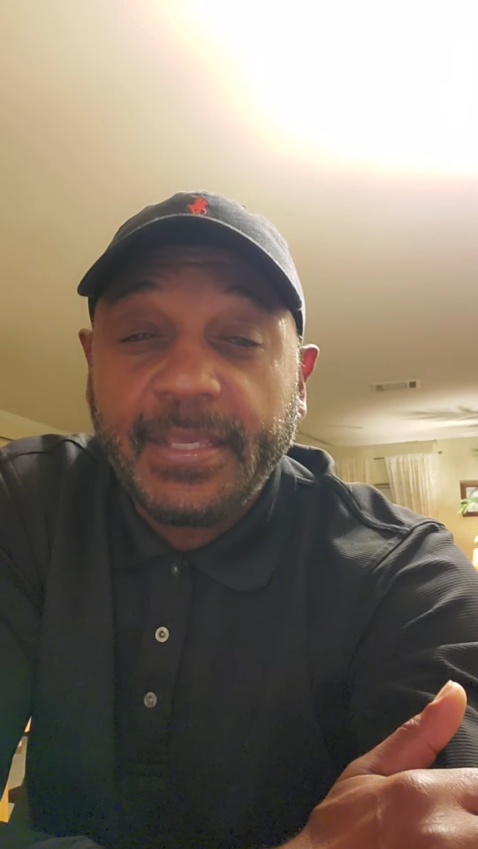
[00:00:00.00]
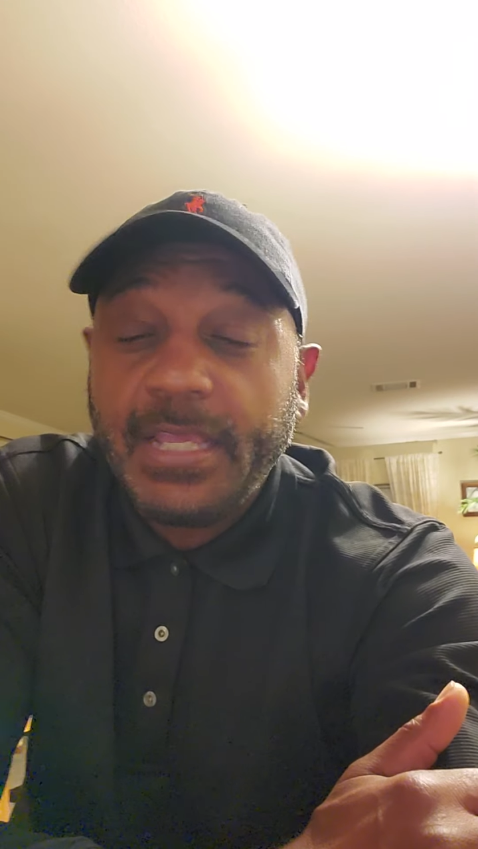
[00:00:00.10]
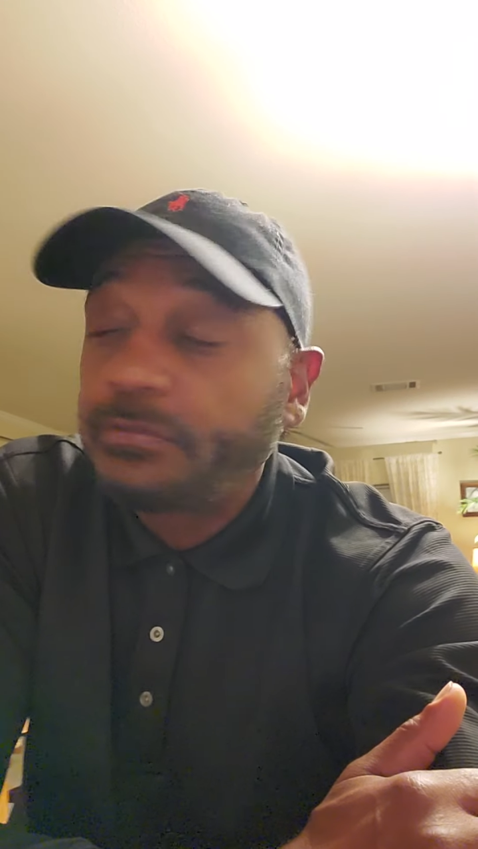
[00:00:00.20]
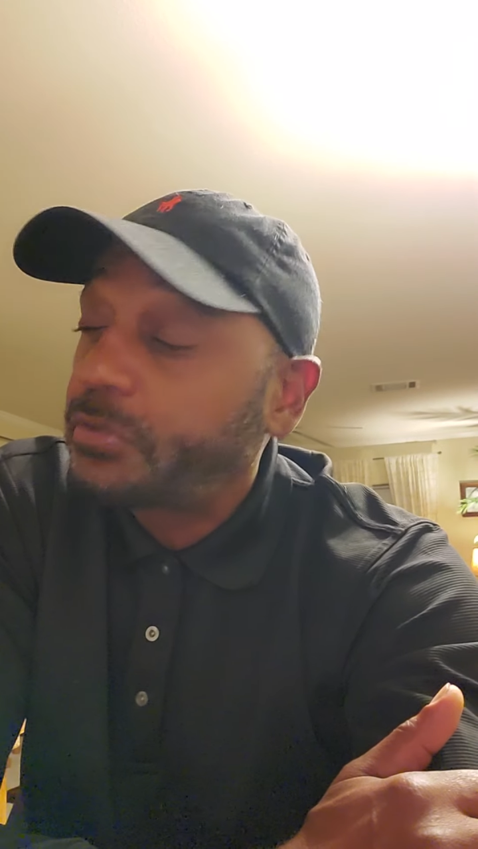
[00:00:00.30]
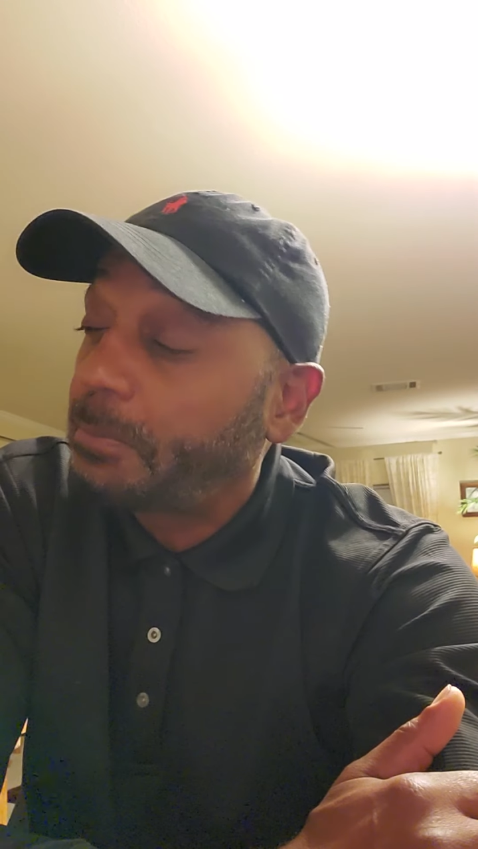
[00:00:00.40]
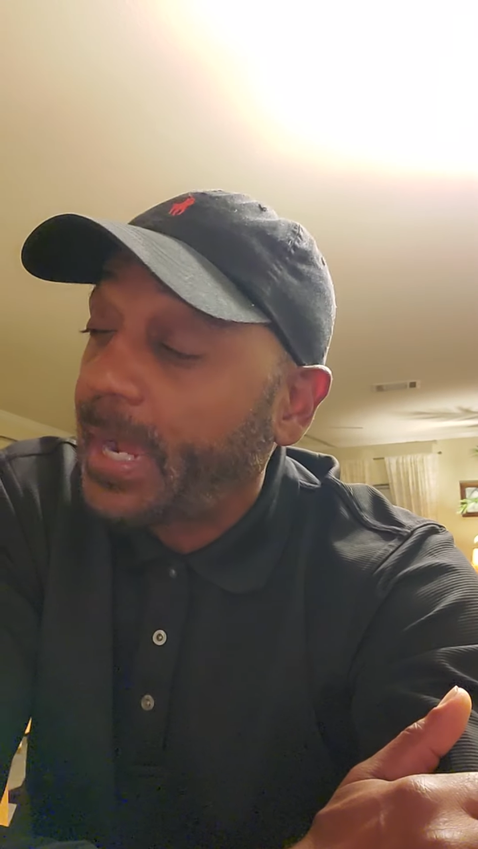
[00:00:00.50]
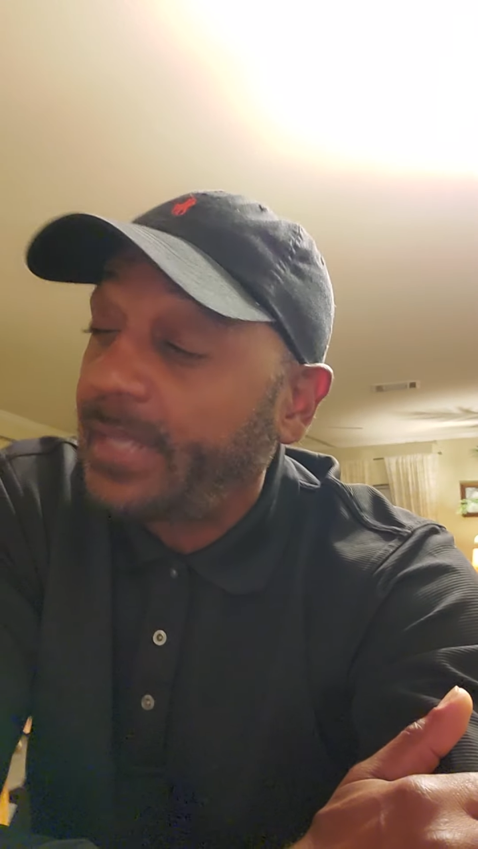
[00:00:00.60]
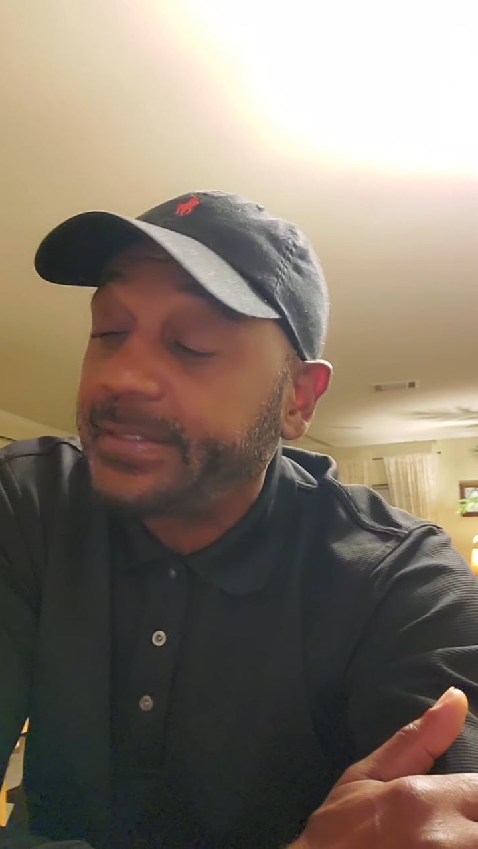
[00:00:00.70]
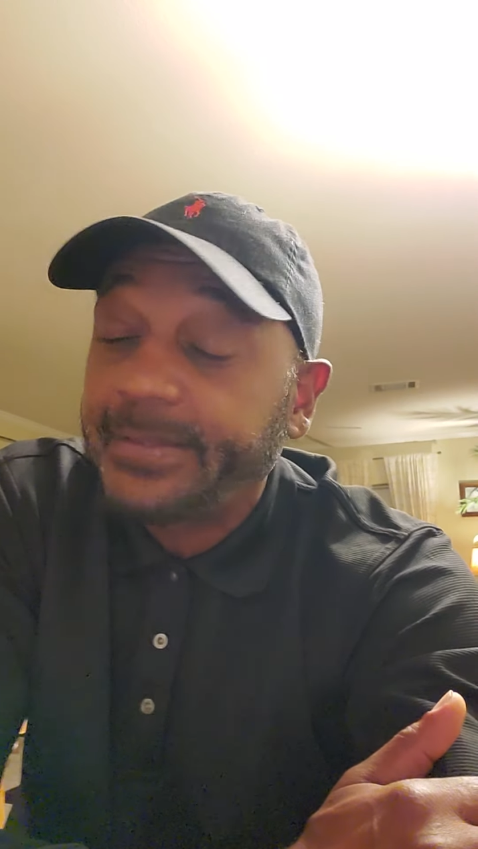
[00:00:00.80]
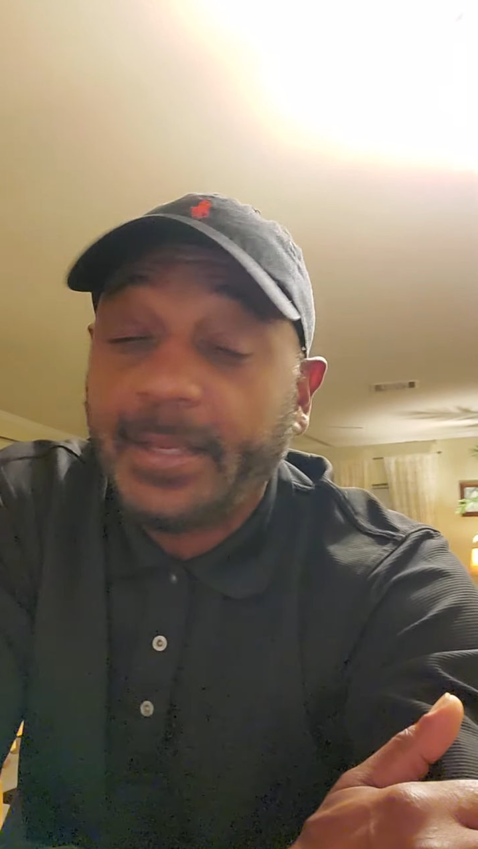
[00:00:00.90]
He was
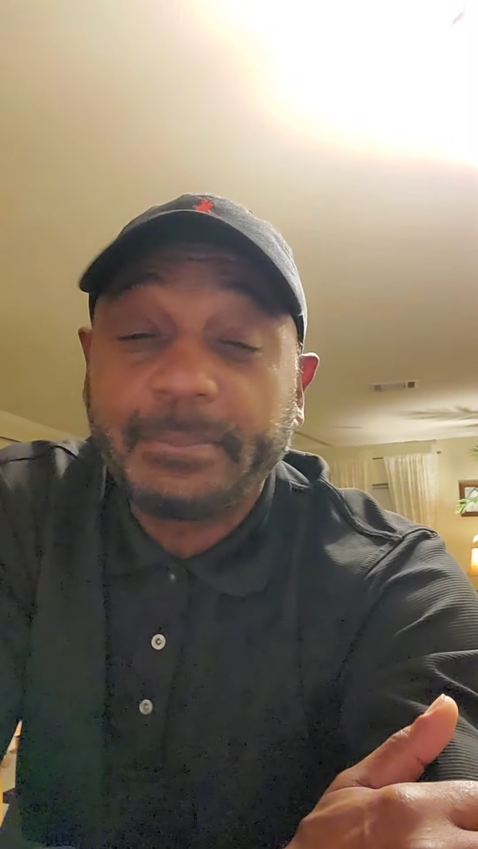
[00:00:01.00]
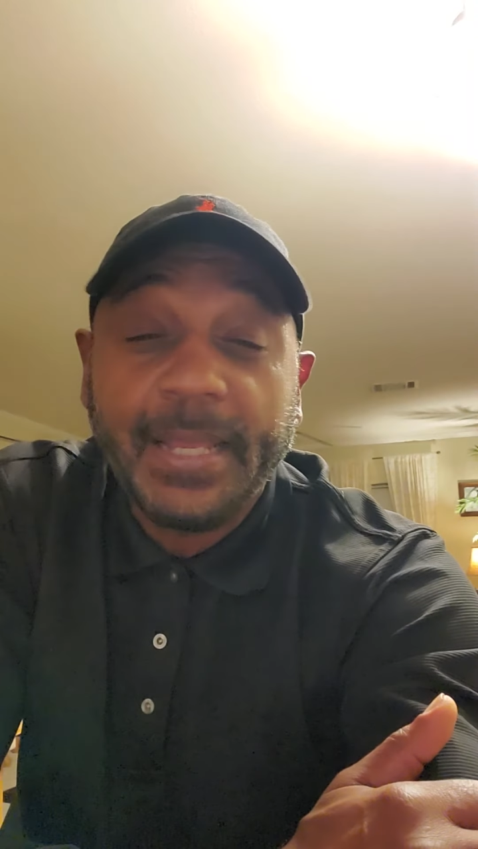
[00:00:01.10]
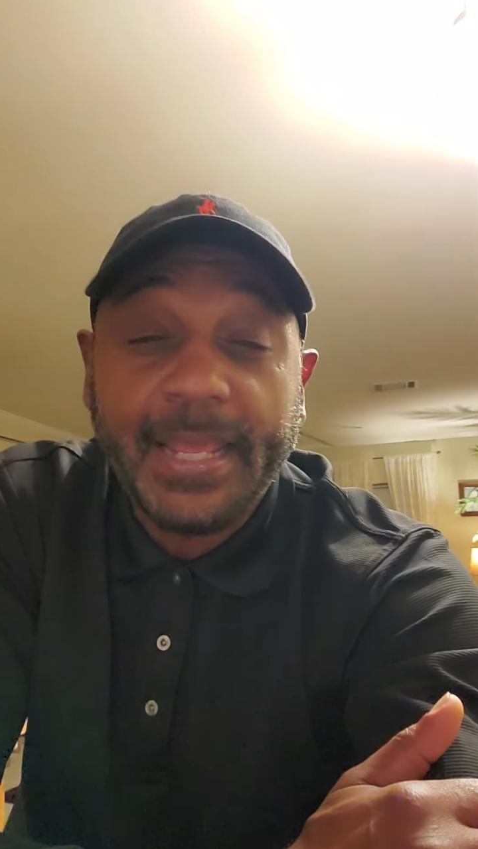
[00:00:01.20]
reminding them that,